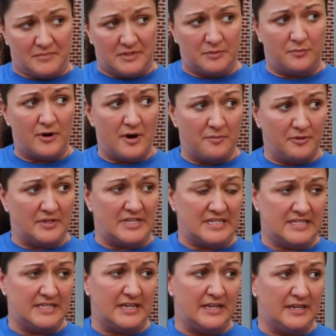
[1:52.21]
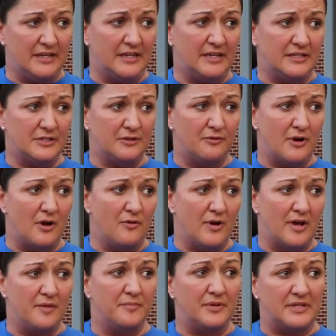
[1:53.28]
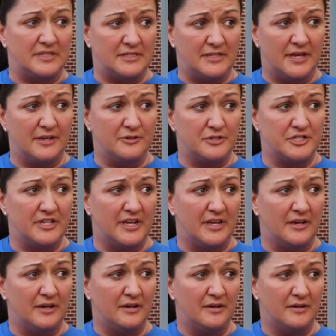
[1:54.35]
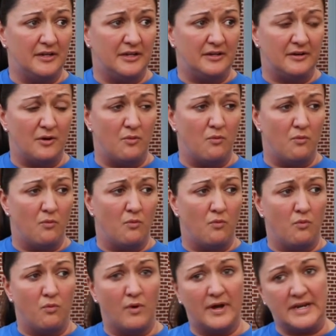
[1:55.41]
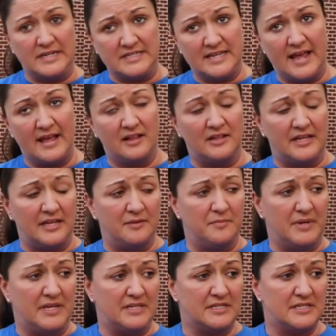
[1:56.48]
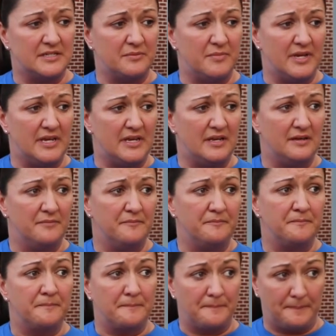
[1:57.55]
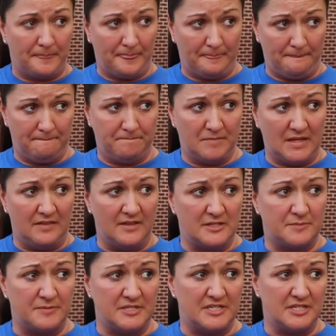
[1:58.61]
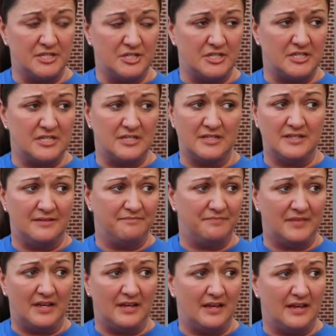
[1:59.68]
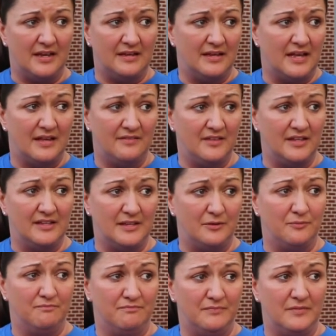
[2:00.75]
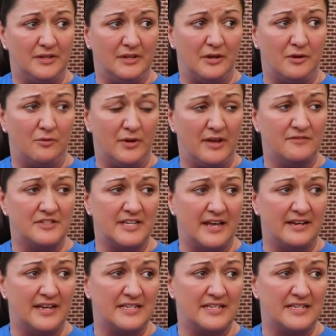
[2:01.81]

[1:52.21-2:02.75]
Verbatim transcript: to properly see and, and to grow up and to understand, you know, what exactly it means to be in those positions, I think that you know we have sad